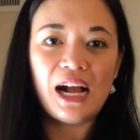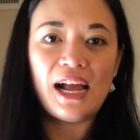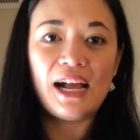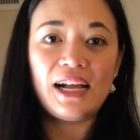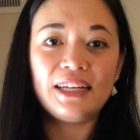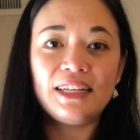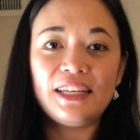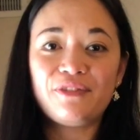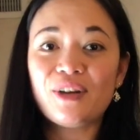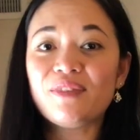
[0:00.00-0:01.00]
and
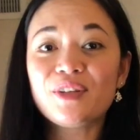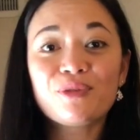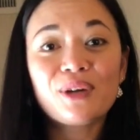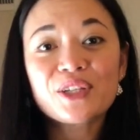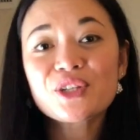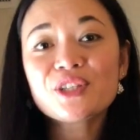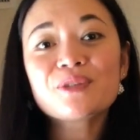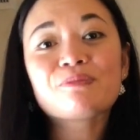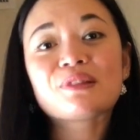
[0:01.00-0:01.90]
if you have any questions,